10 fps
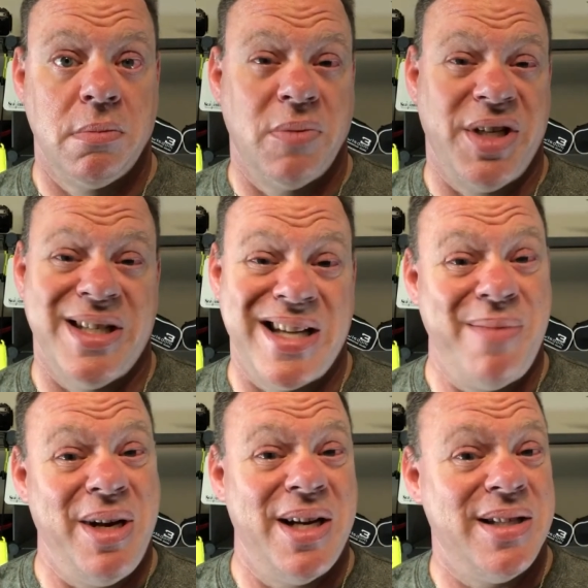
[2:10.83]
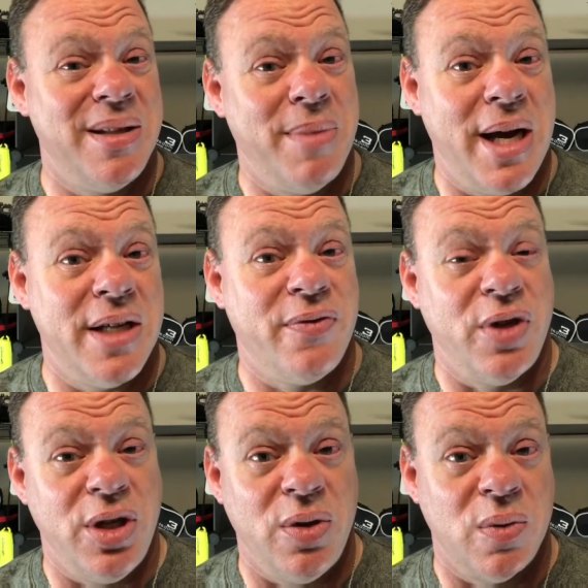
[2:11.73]
But does that mean it's the mass for
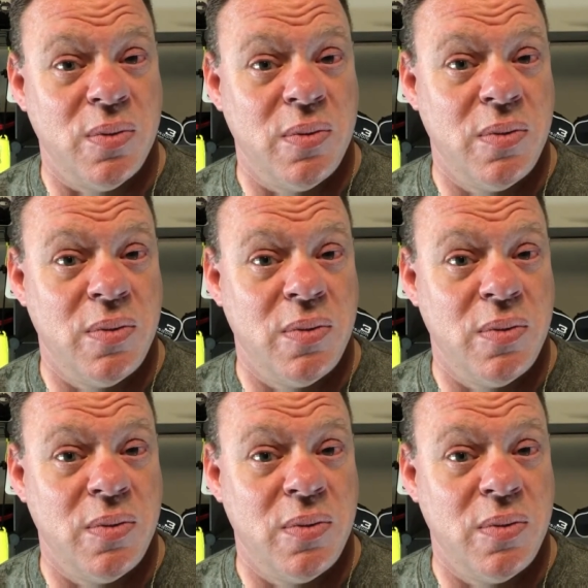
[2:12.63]
you?